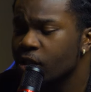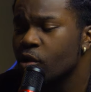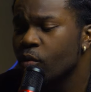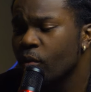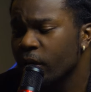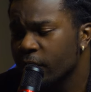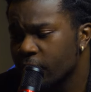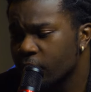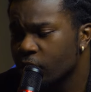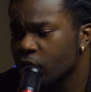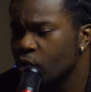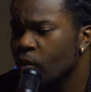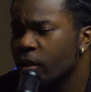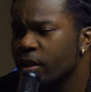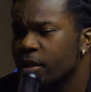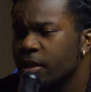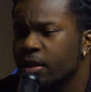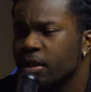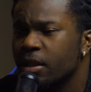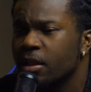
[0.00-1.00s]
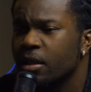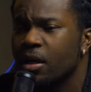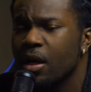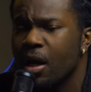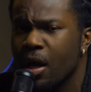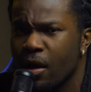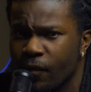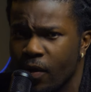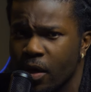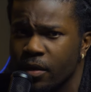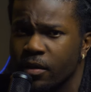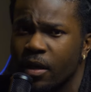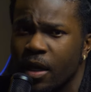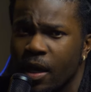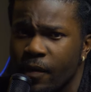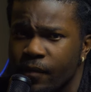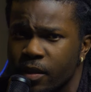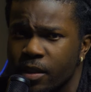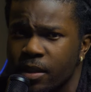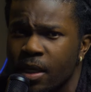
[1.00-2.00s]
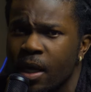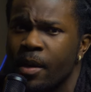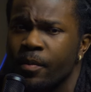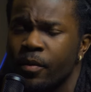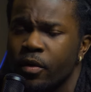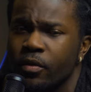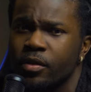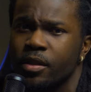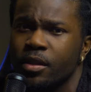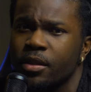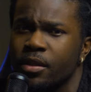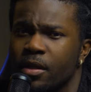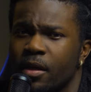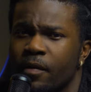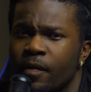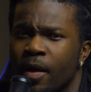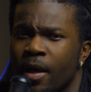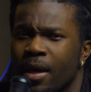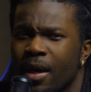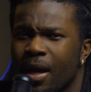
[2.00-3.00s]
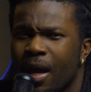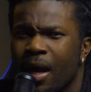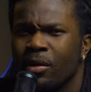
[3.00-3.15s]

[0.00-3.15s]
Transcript: She went to she went to see the Godfather Kevin Samuels and stuff.